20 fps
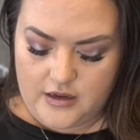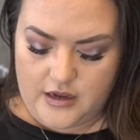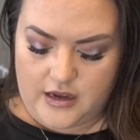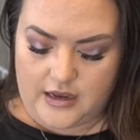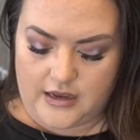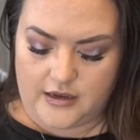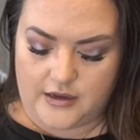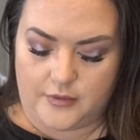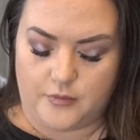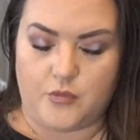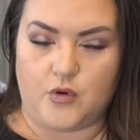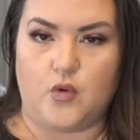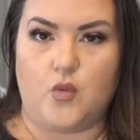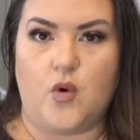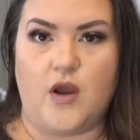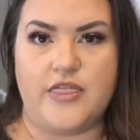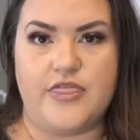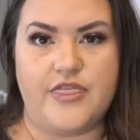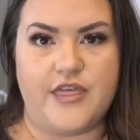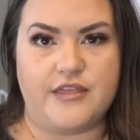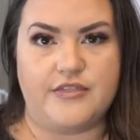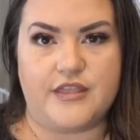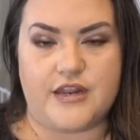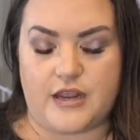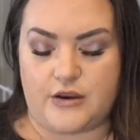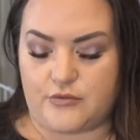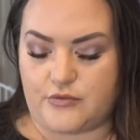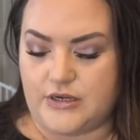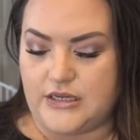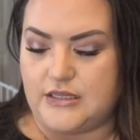One thing that I
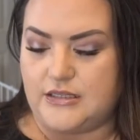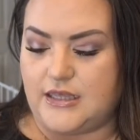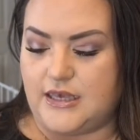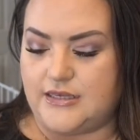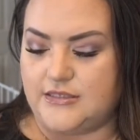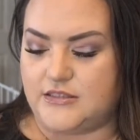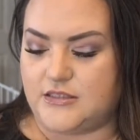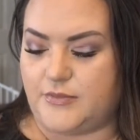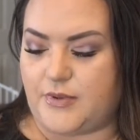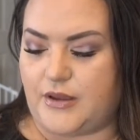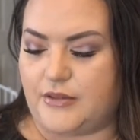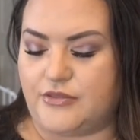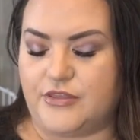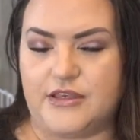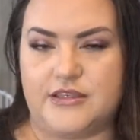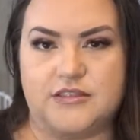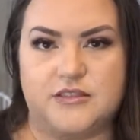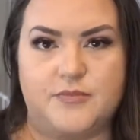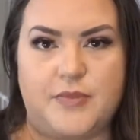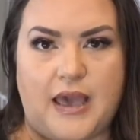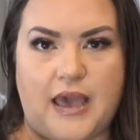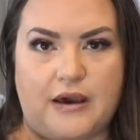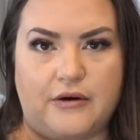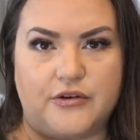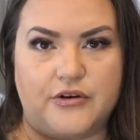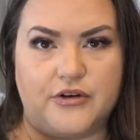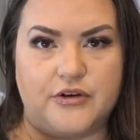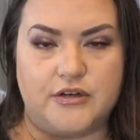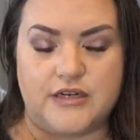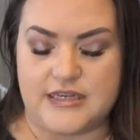realized about this
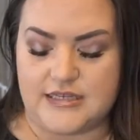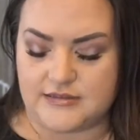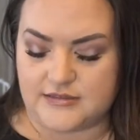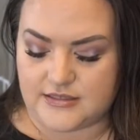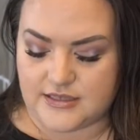powder is